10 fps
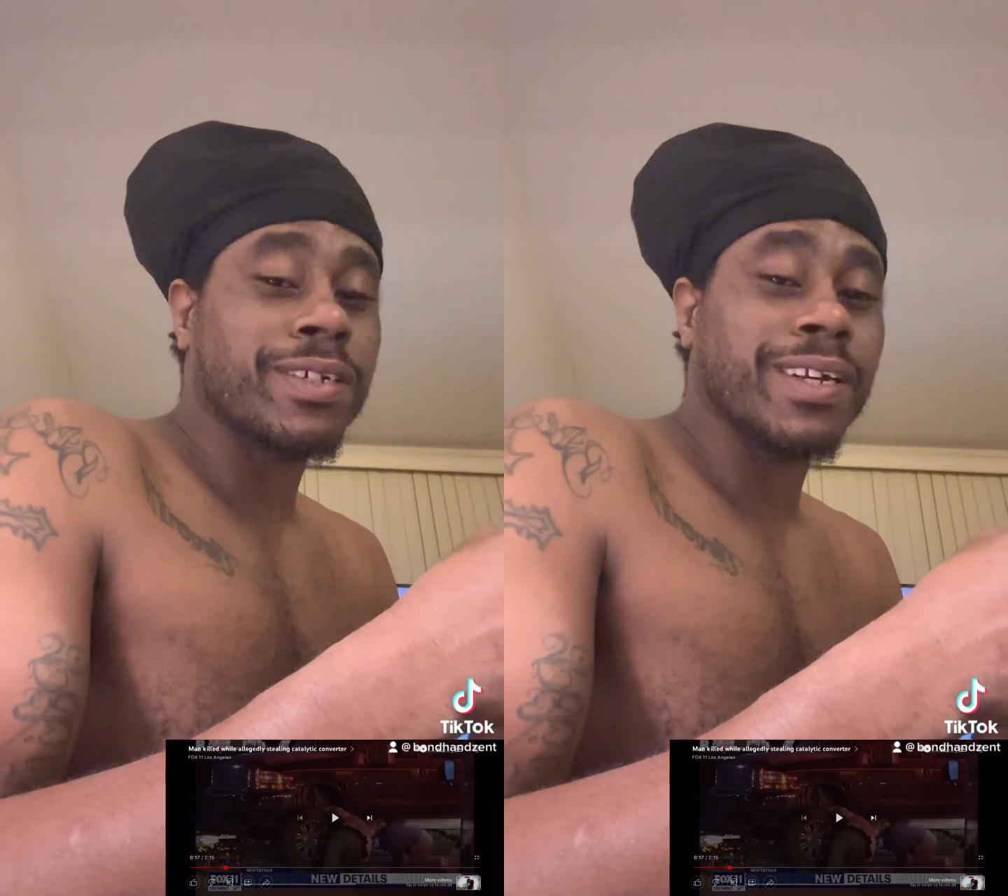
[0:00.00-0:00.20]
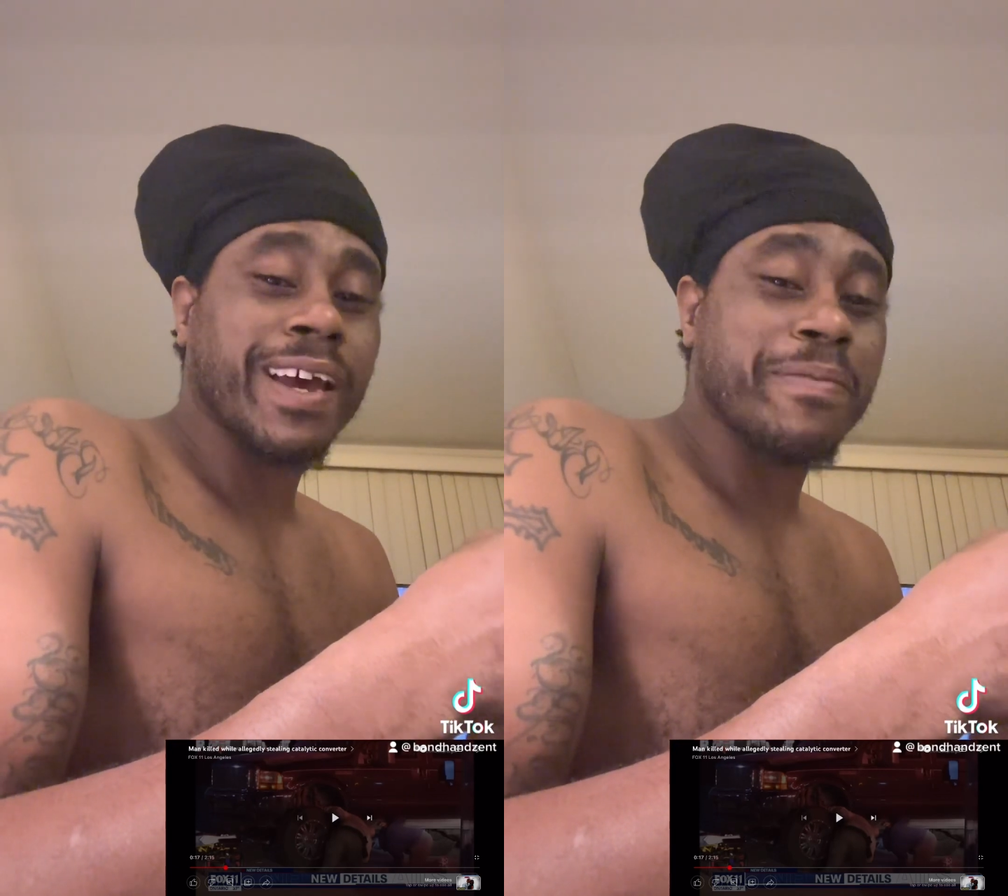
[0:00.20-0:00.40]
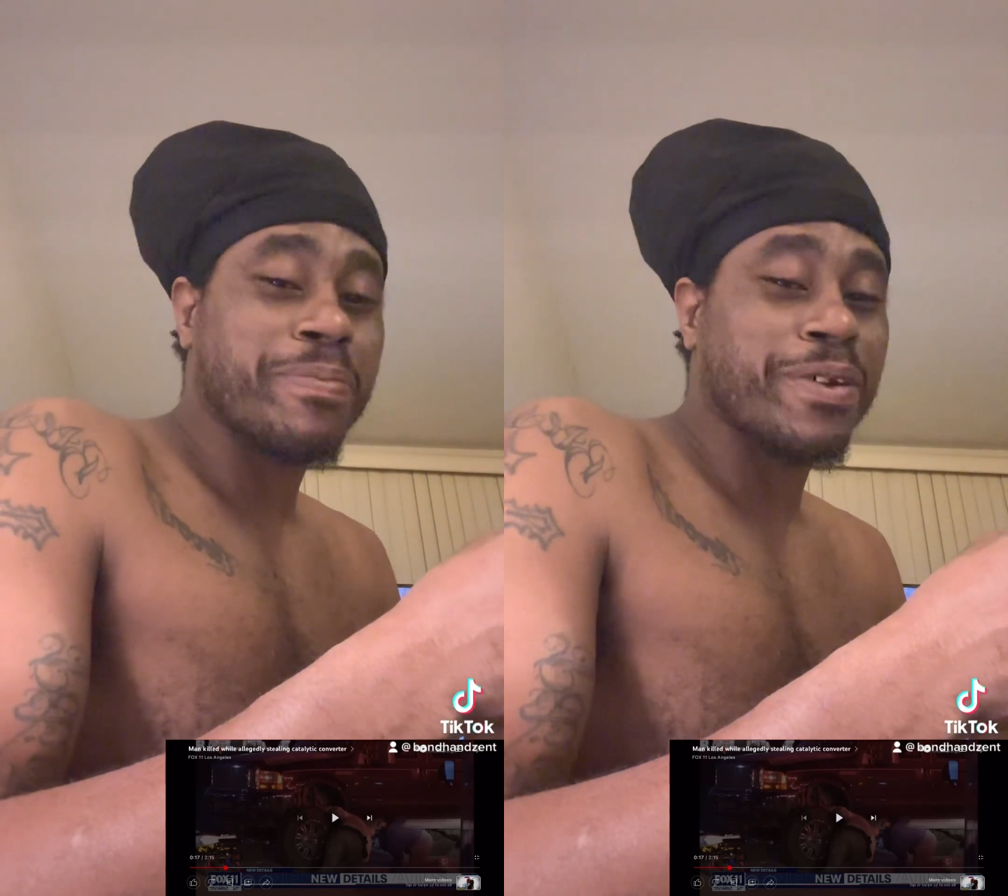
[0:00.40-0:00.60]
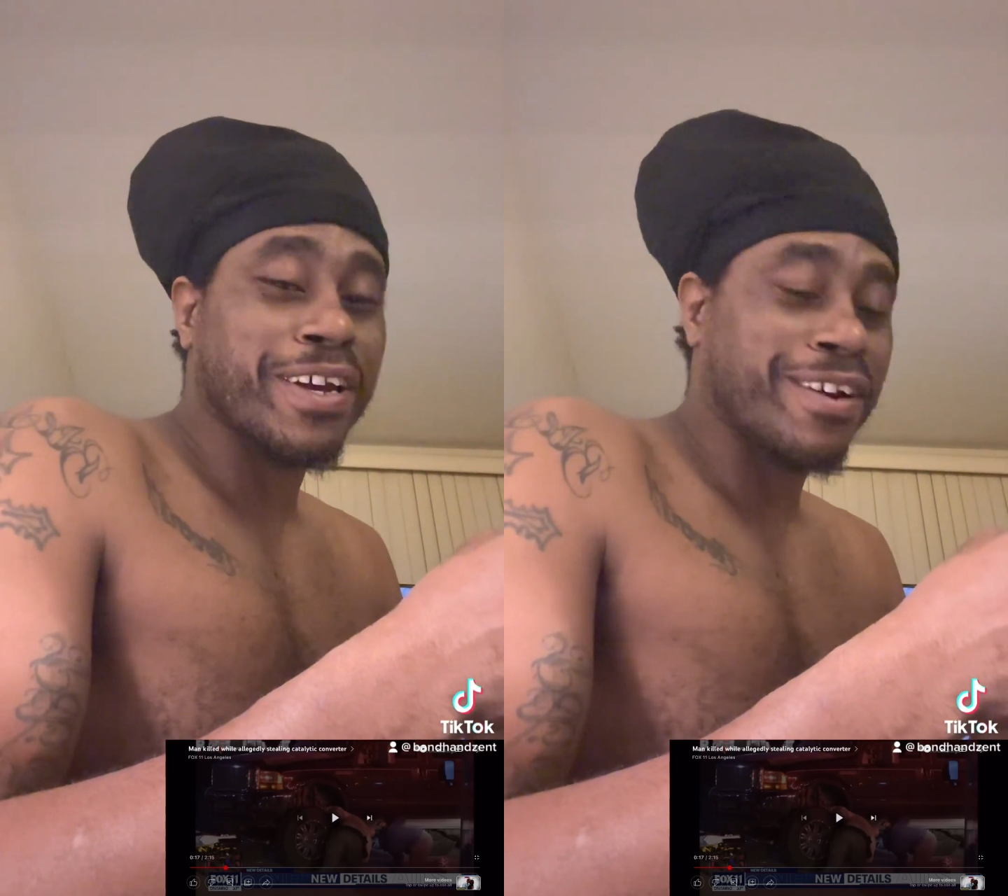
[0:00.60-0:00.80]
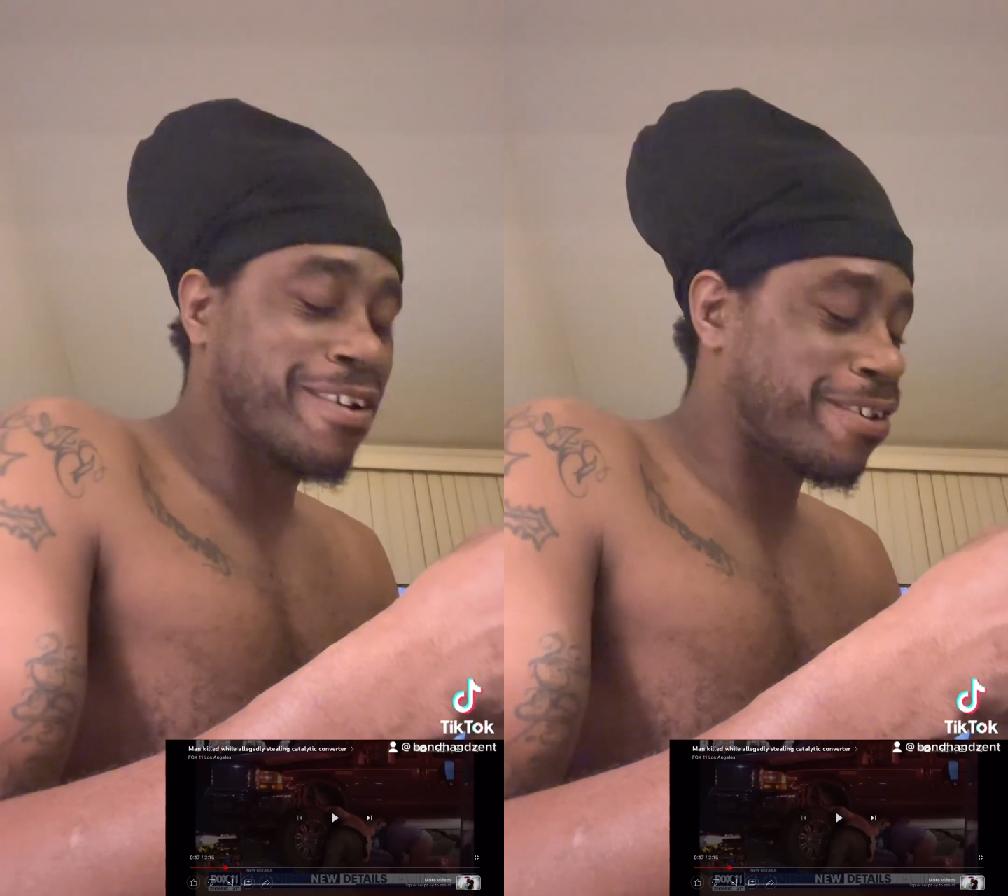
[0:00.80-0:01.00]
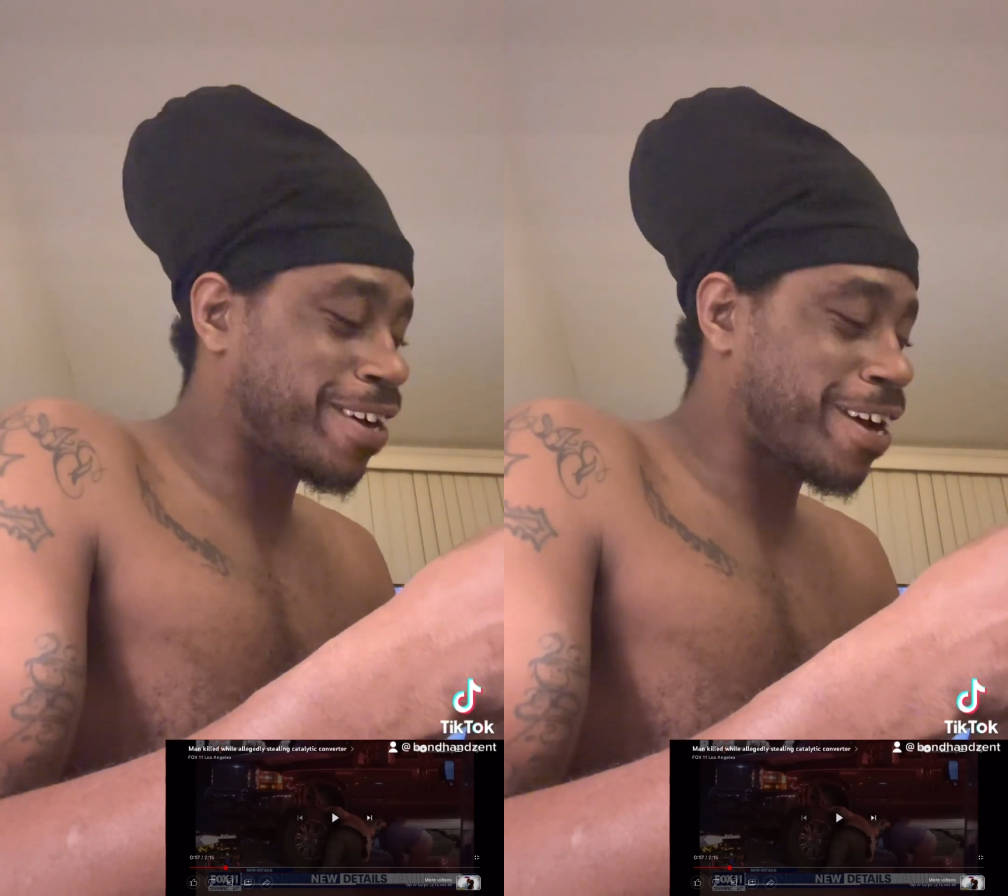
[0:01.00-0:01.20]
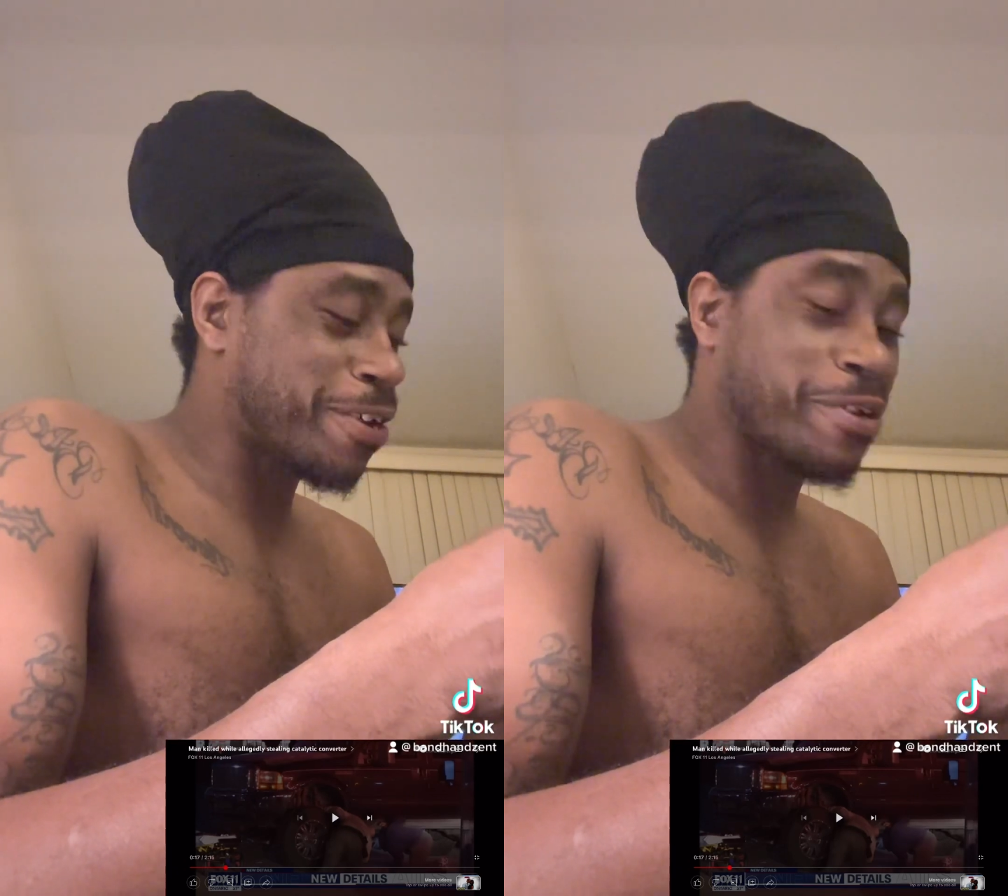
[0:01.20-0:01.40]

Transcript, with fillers: She ain't playing no games.